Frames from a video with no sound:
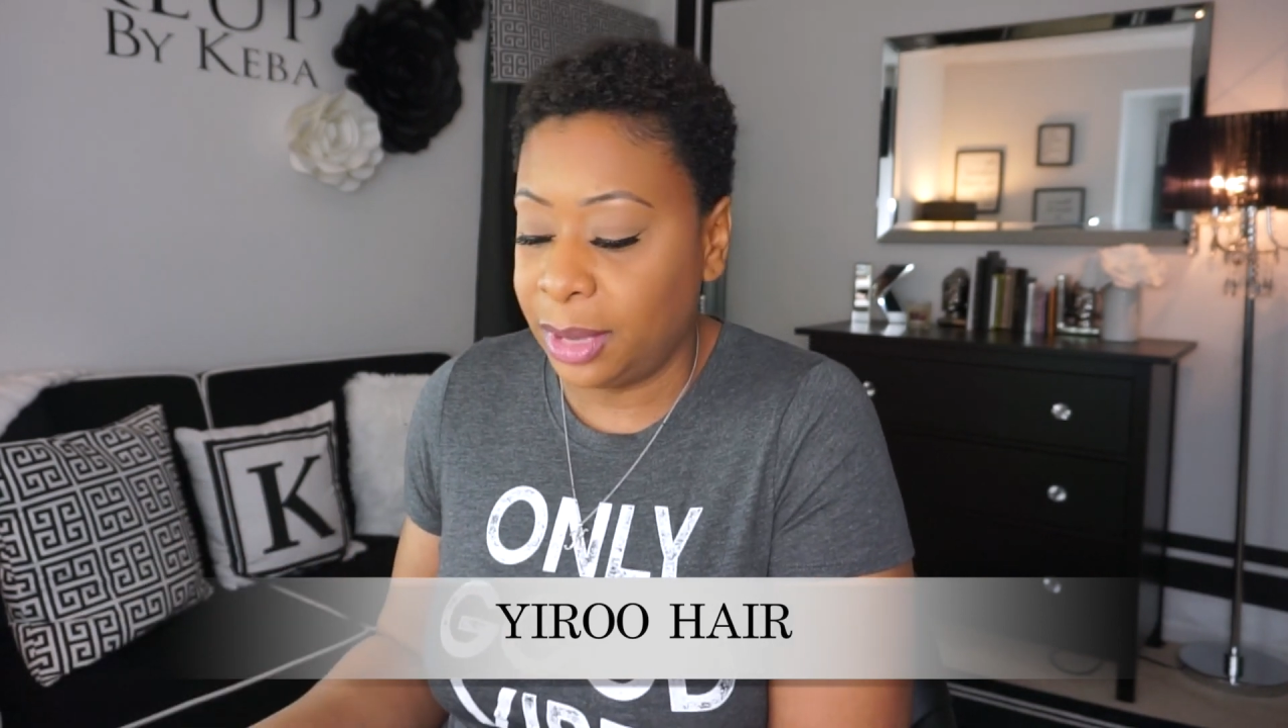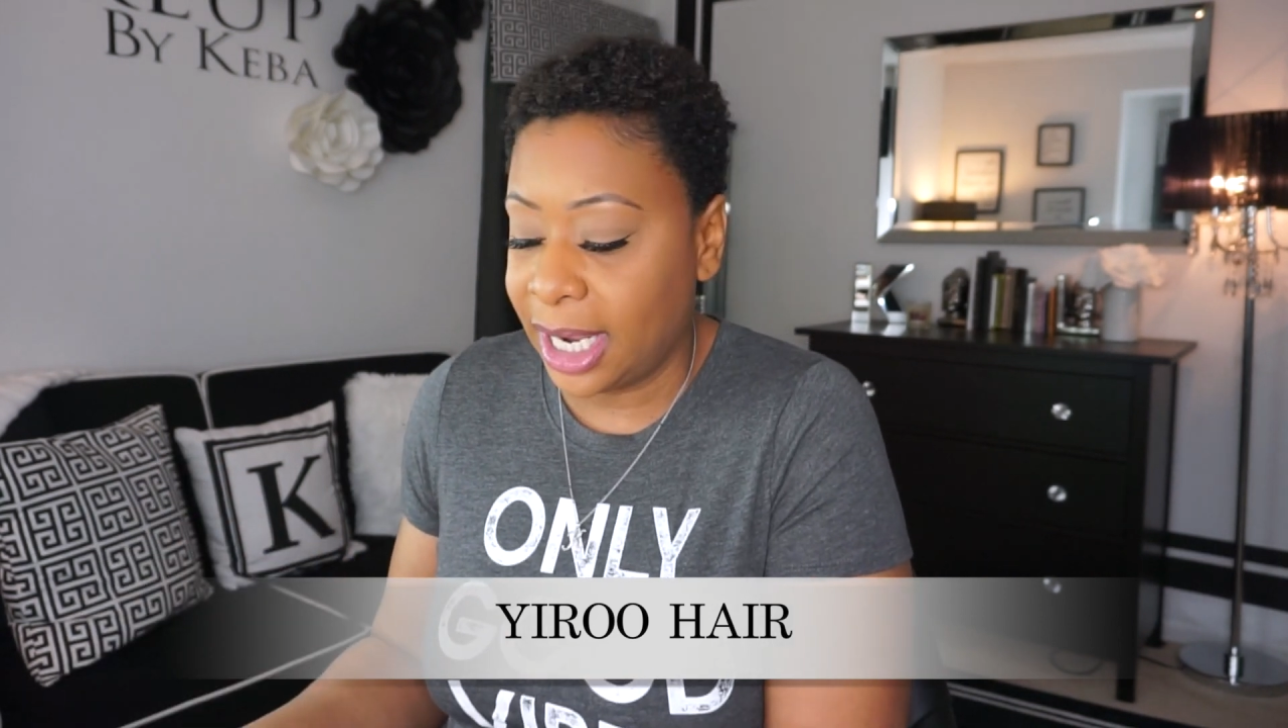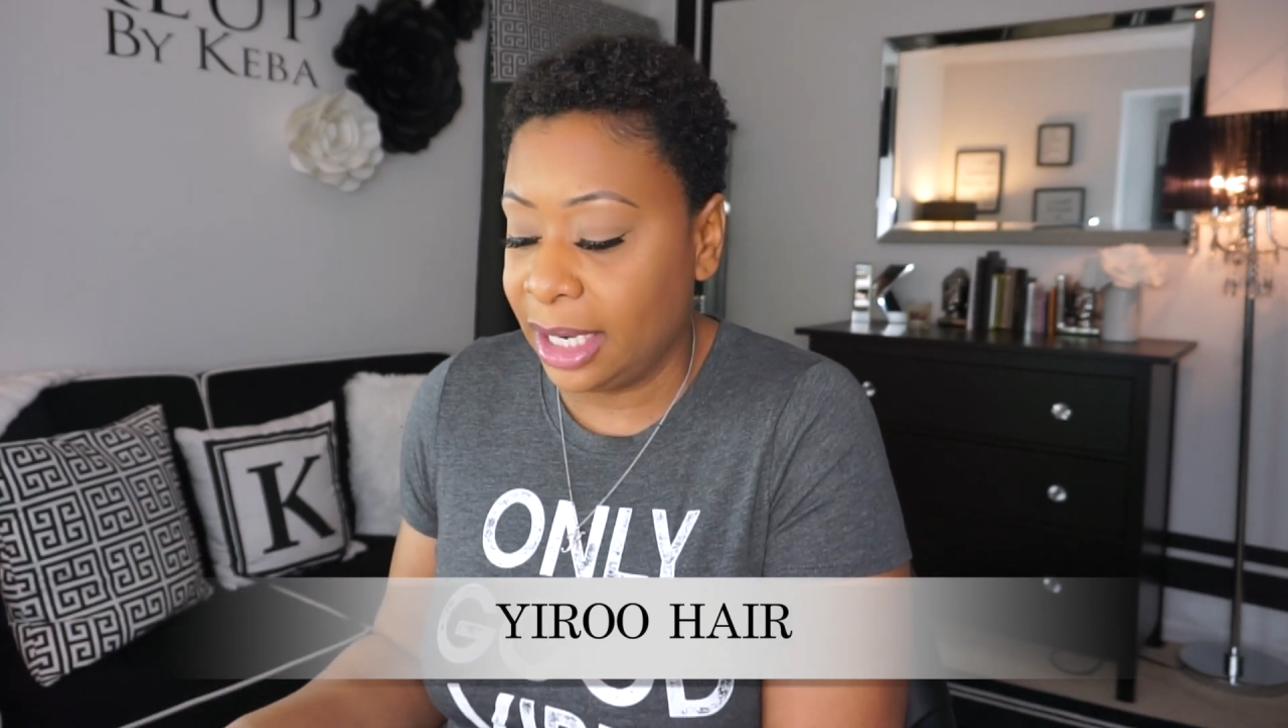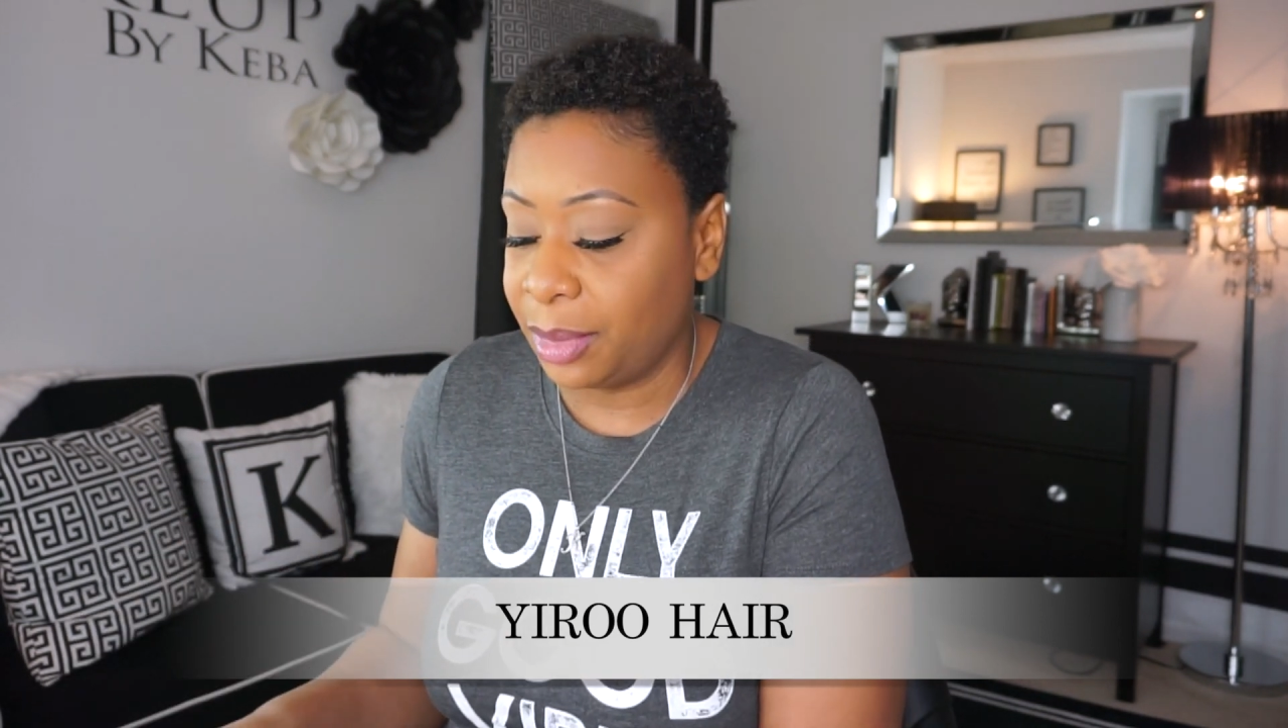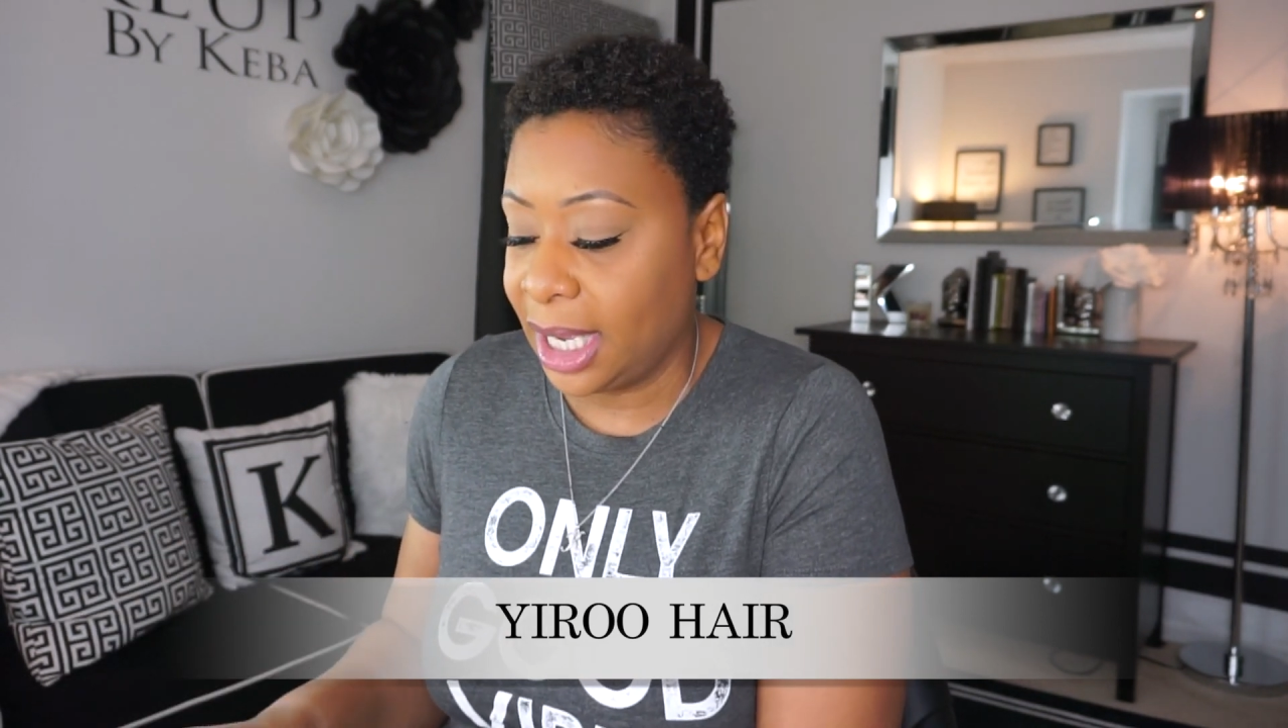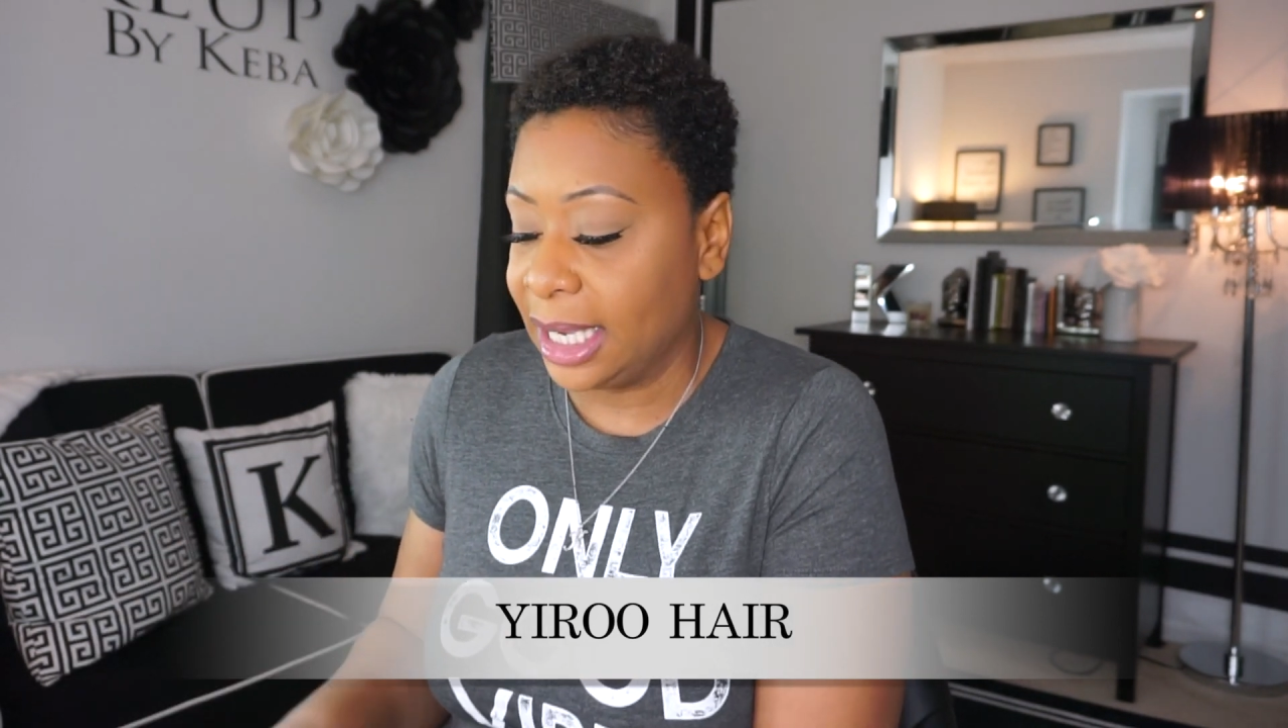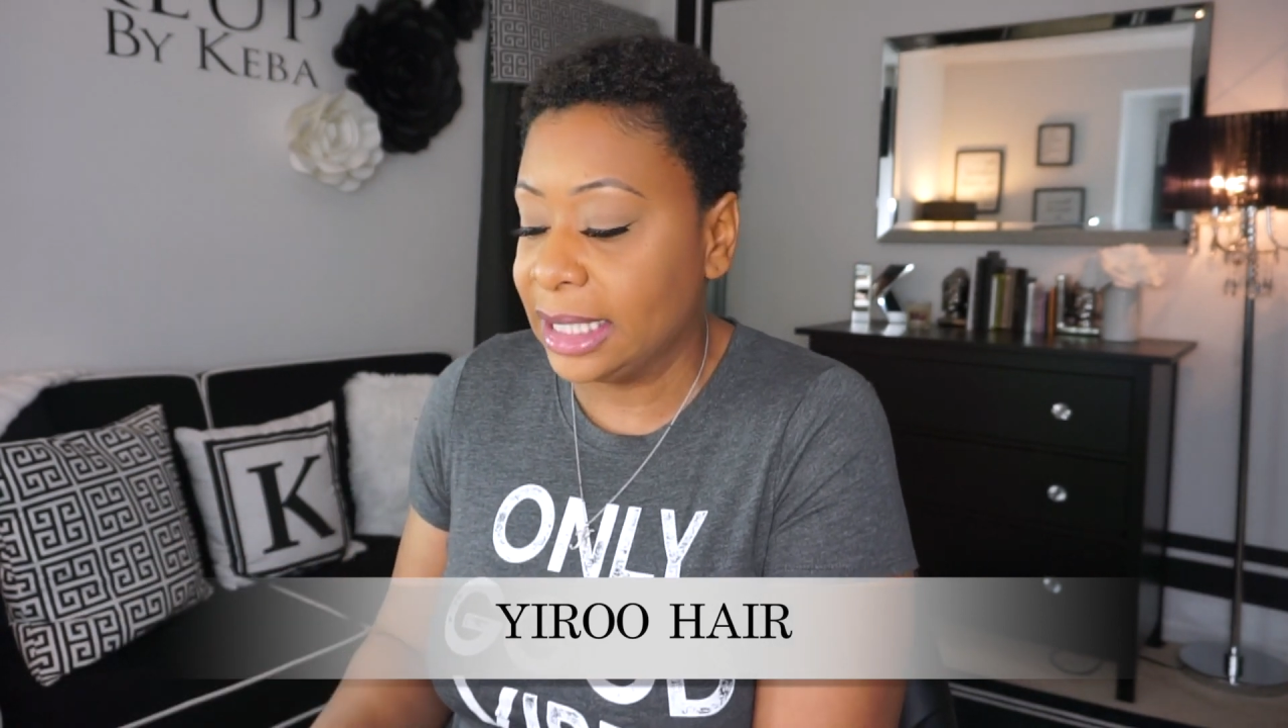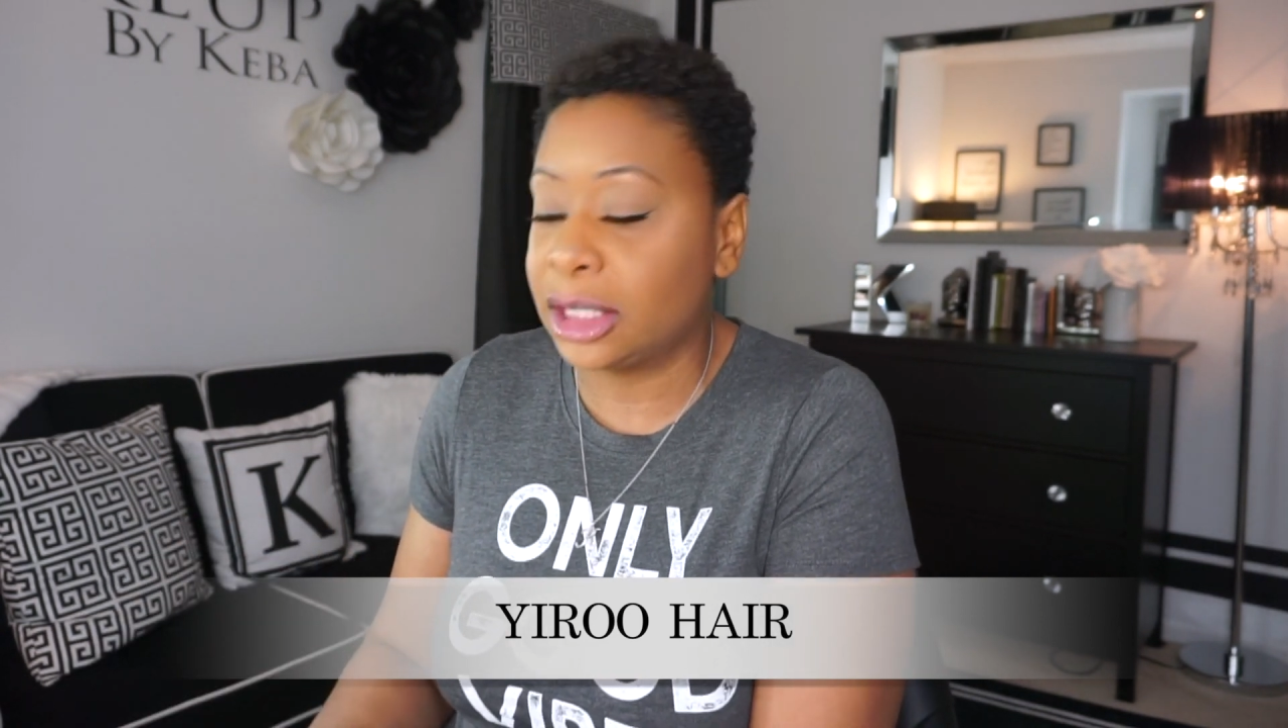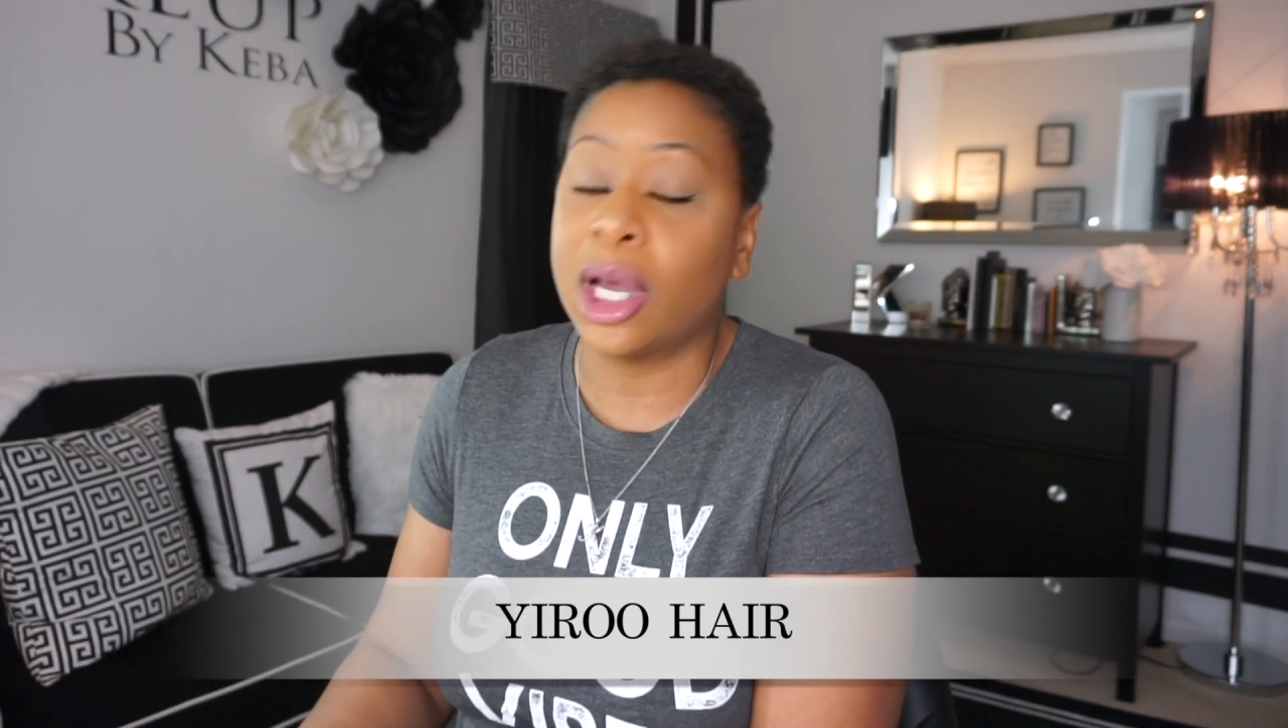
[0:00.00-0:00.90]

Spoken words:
name is.